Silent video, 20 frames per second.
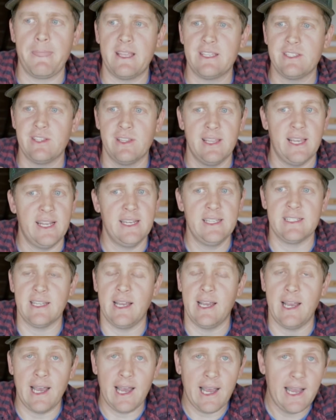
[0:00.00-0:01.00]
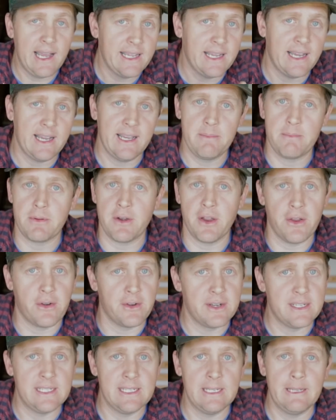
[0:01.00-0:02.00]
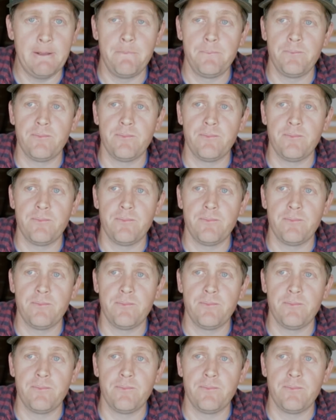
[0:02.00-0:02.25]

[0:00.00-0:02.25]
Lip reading: So that is a high priority